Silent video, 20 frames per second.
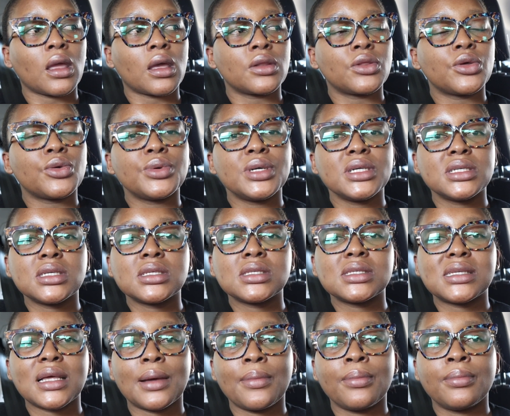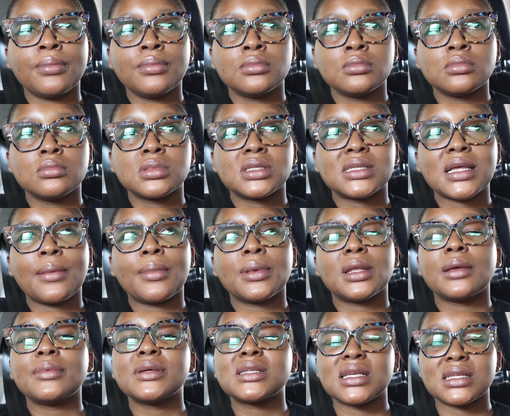the reason some
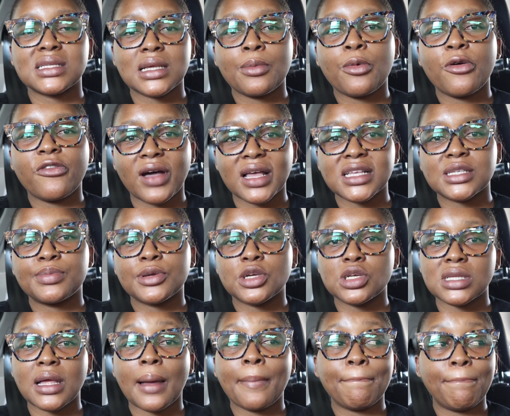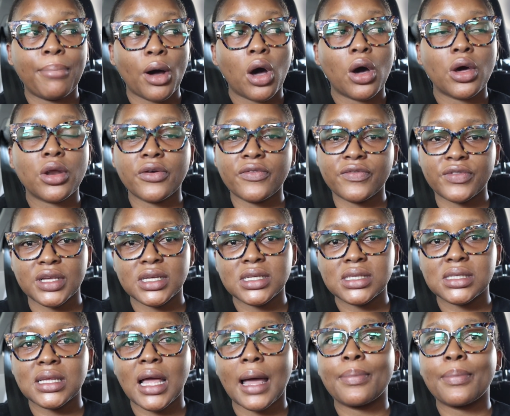of us, because I'm part of this.